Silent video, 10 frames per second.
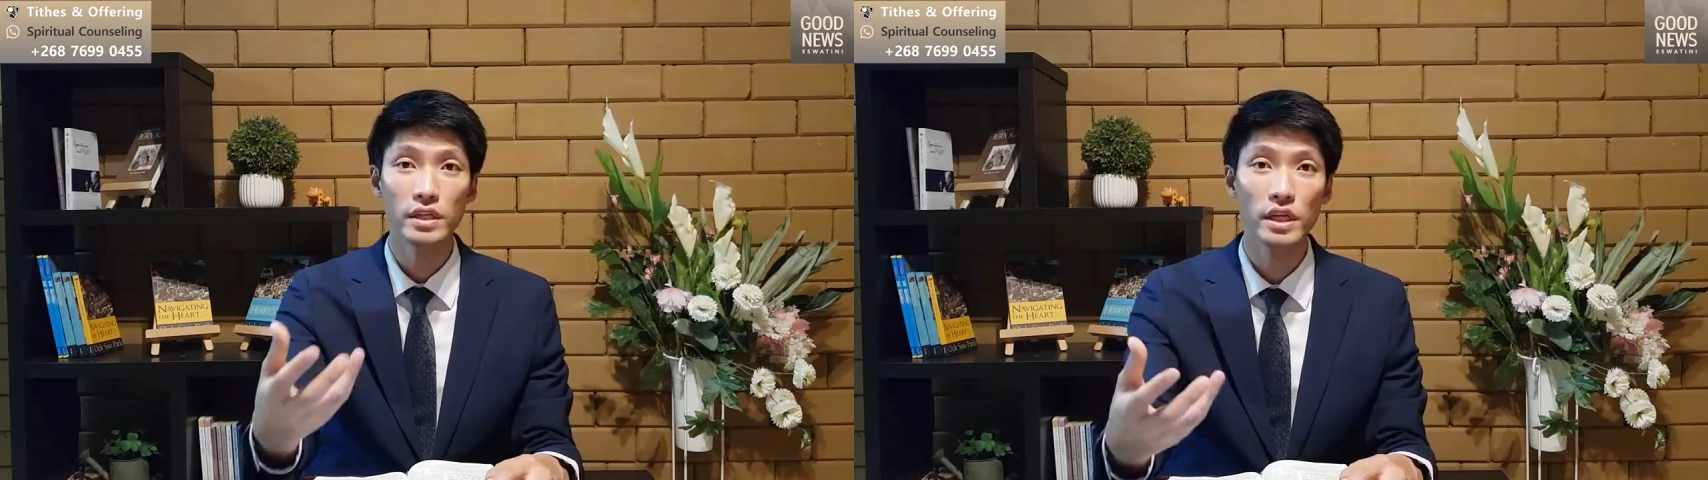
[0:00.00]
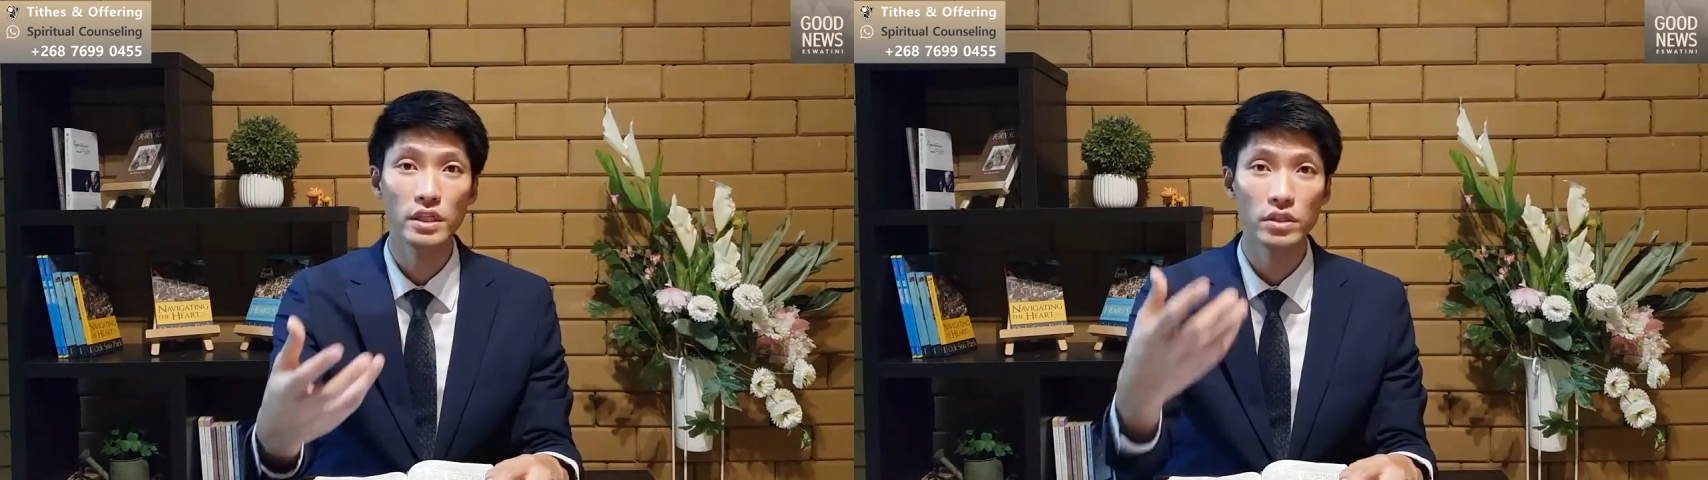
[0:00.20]

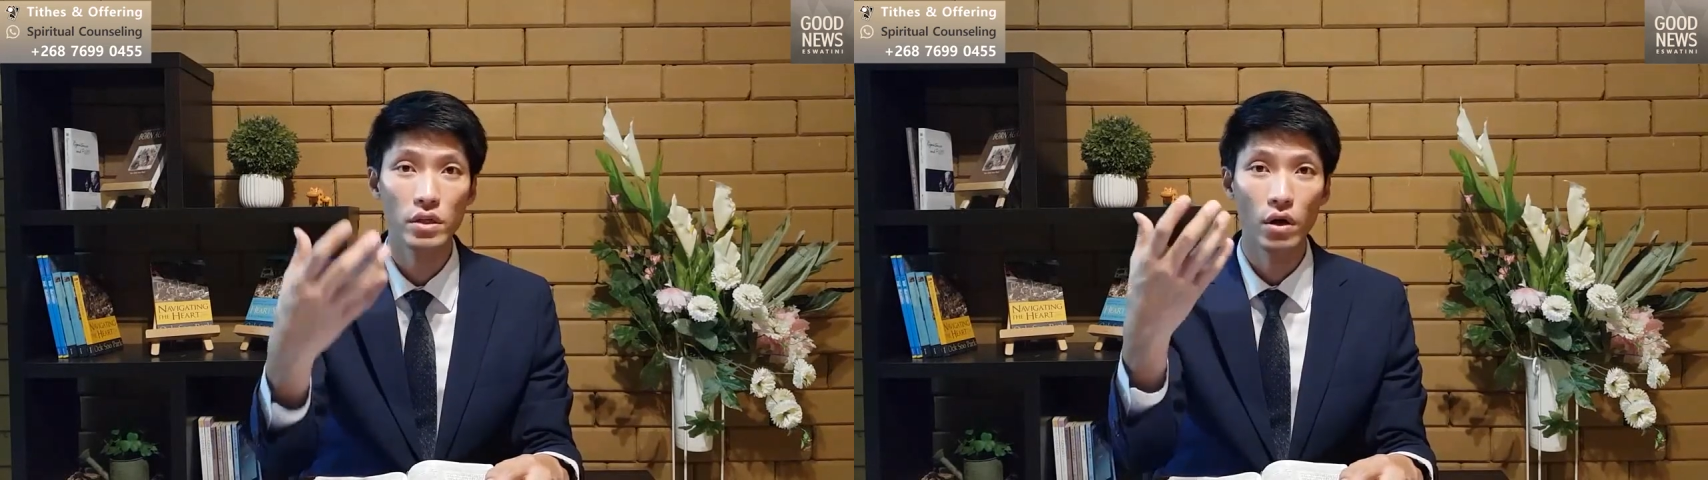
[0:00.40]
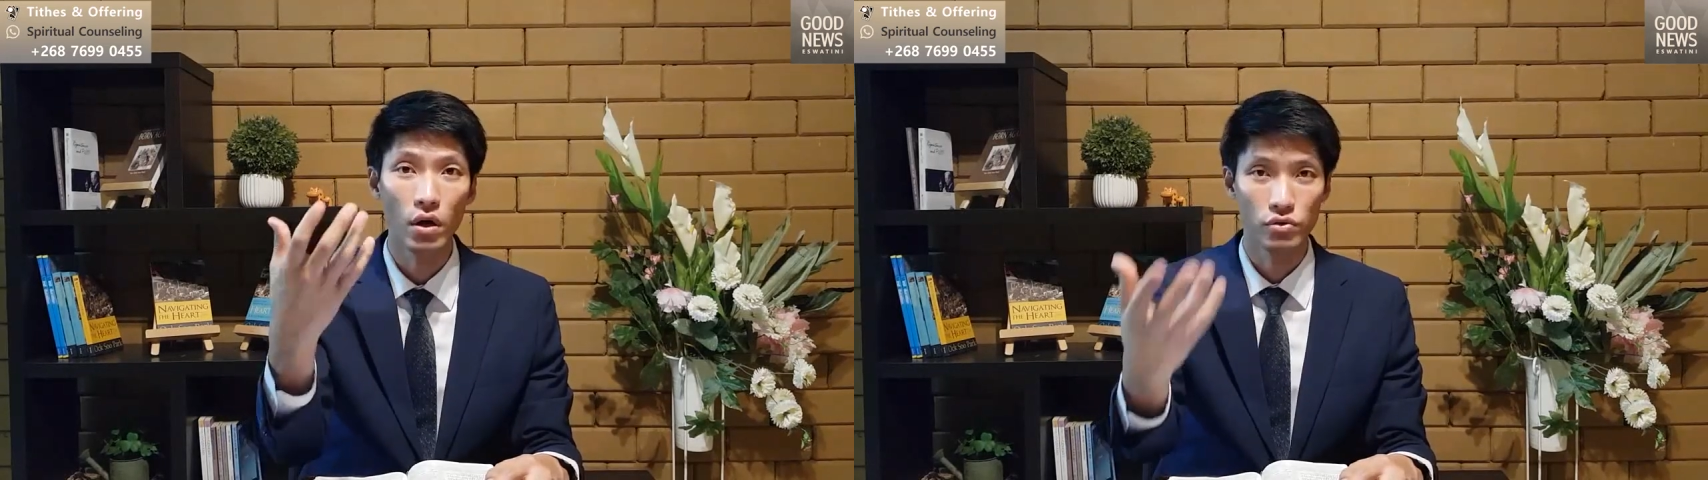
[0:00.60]
things
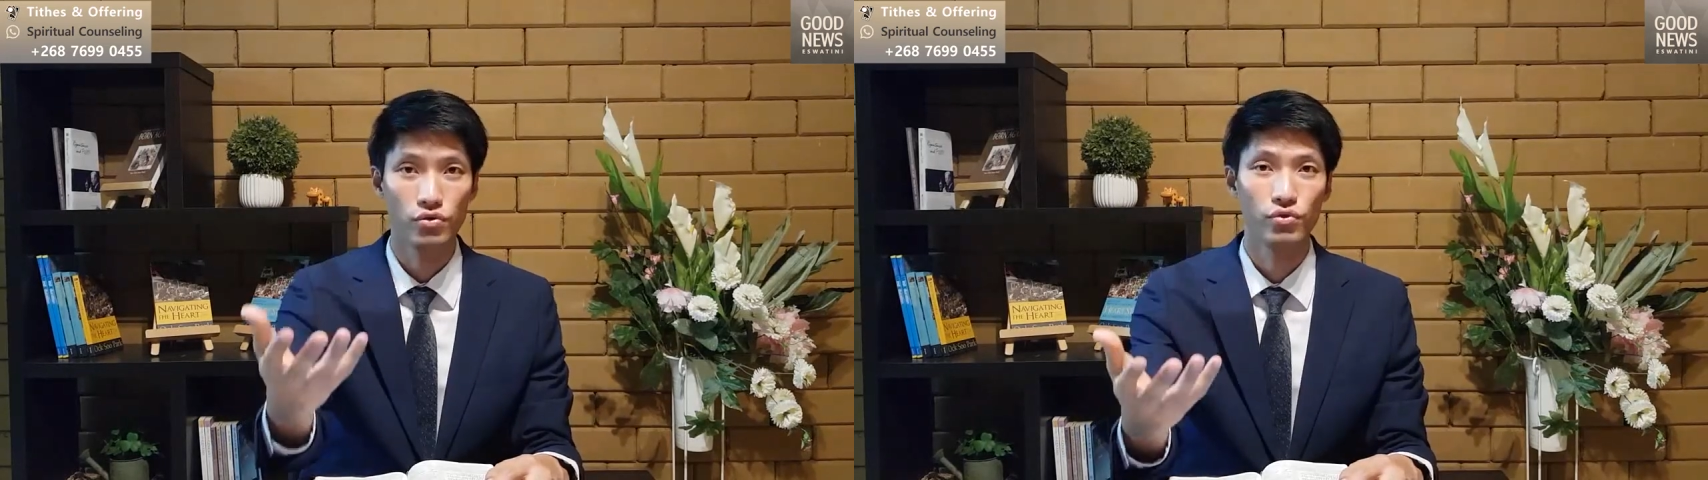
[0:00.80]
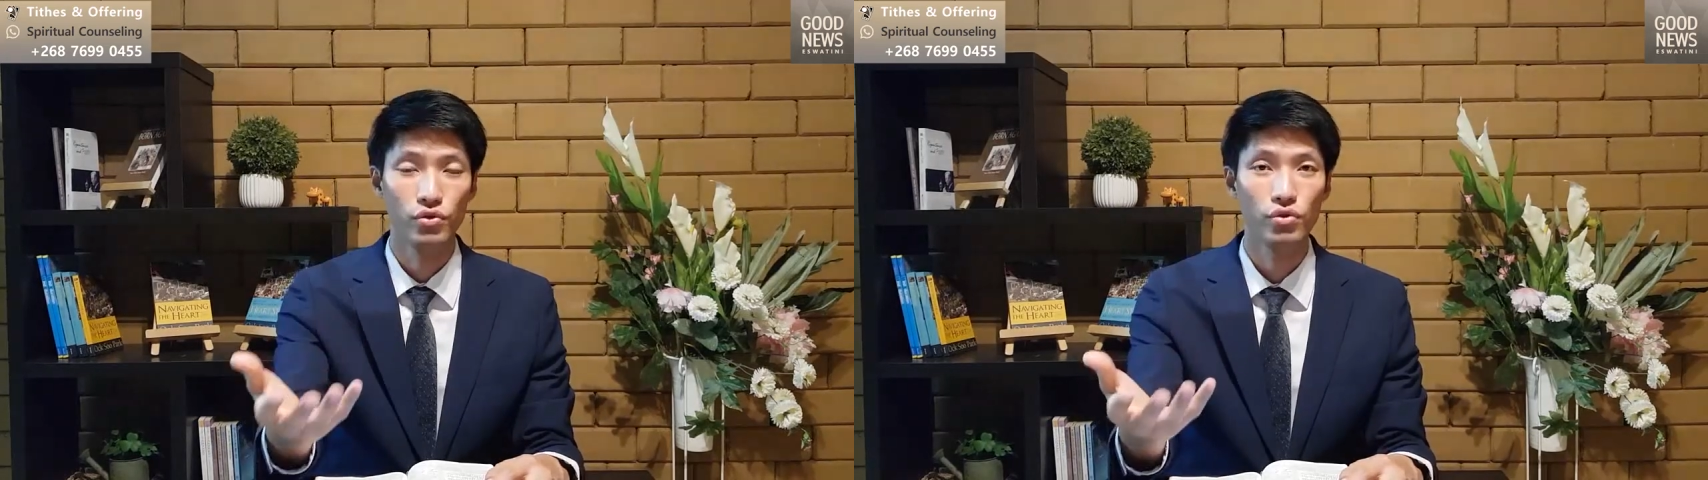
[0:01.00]

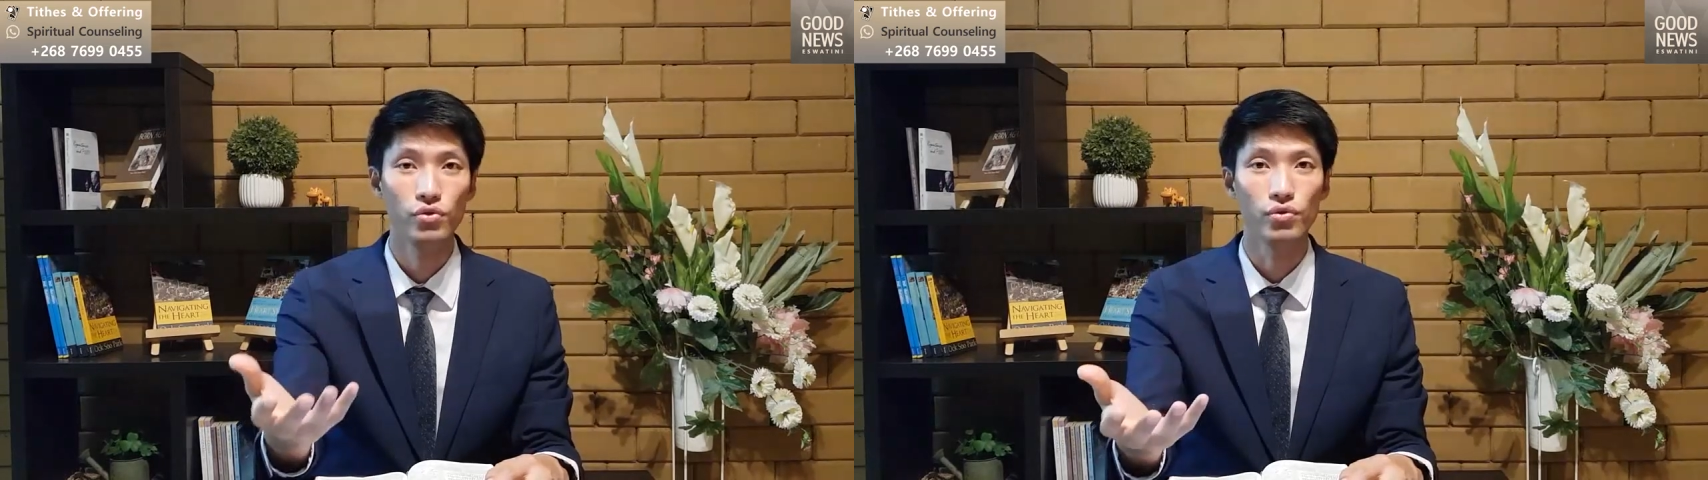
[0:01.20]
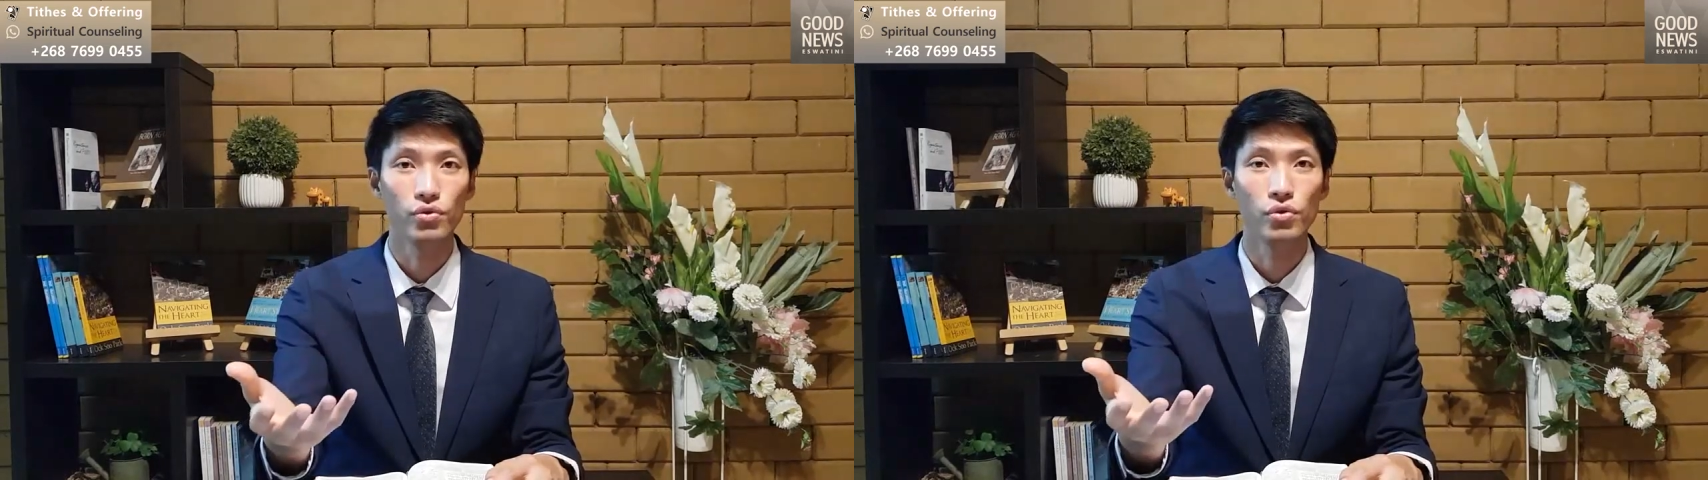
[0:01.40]
unto
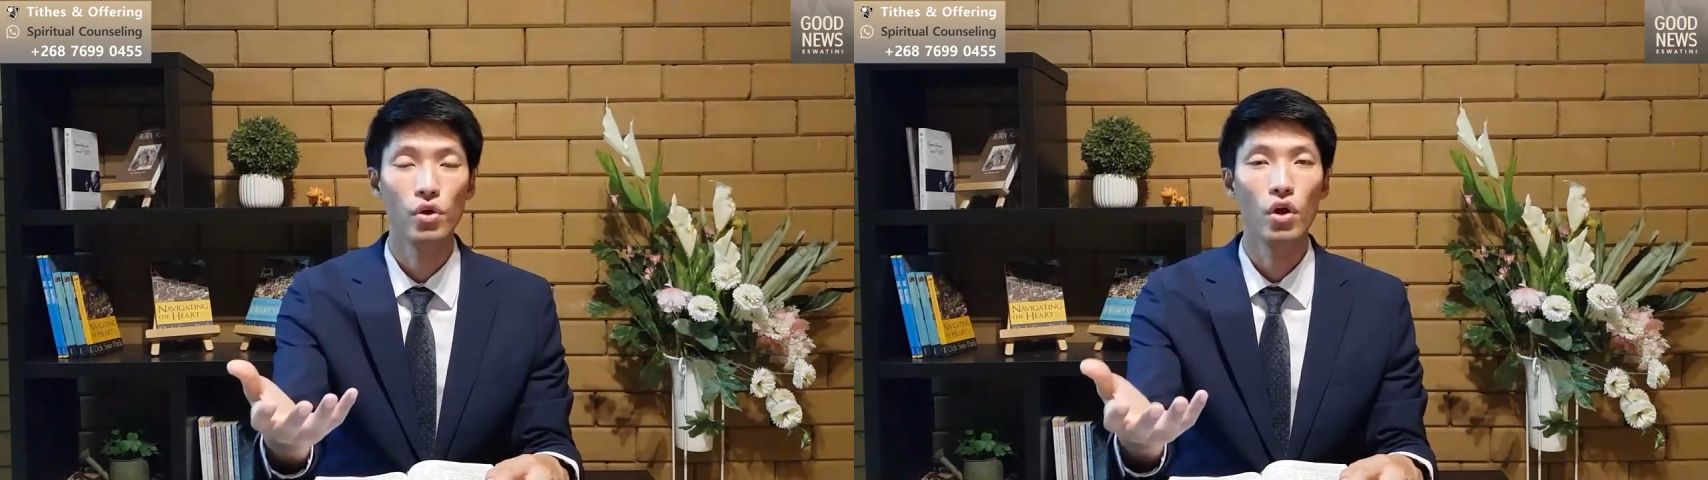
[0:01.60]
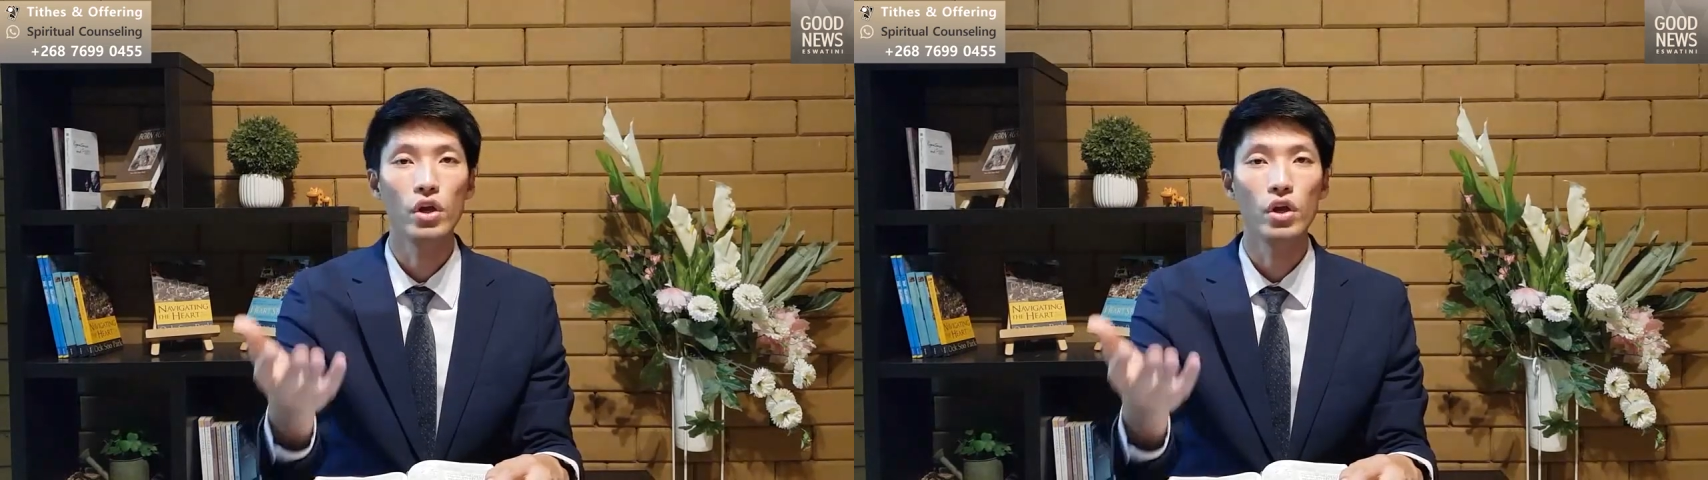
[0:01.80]
you